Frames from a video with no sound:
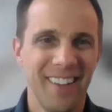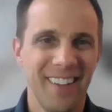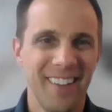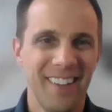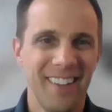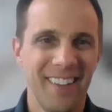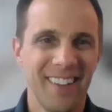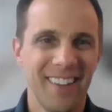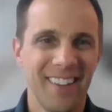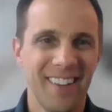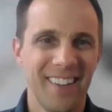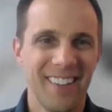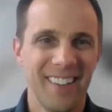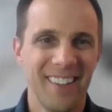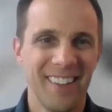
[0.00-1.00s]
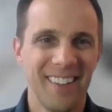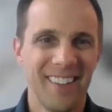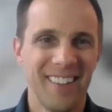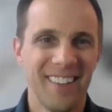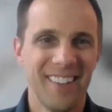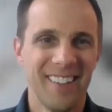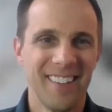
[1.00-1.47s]

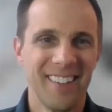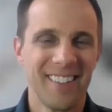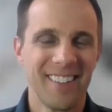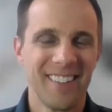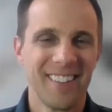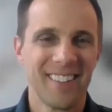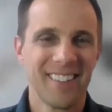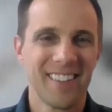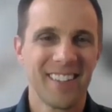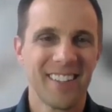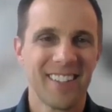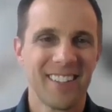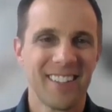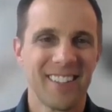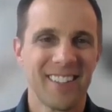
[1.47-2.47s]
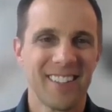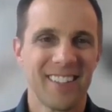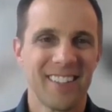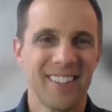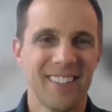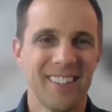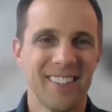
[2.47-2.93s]

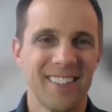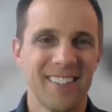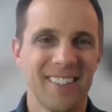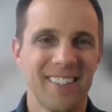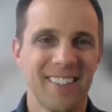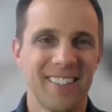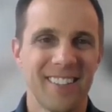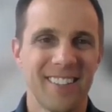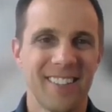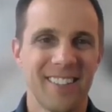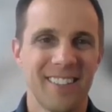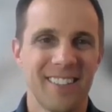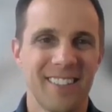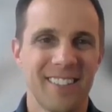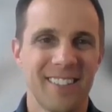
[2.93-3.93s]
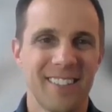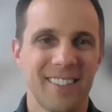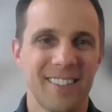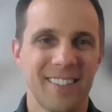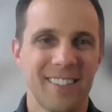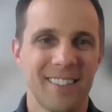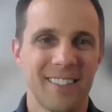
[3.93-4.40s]

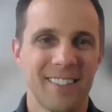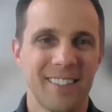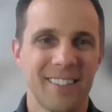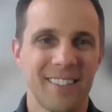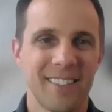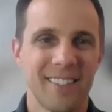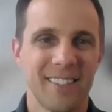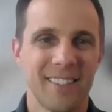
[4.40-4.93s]
(not speaking)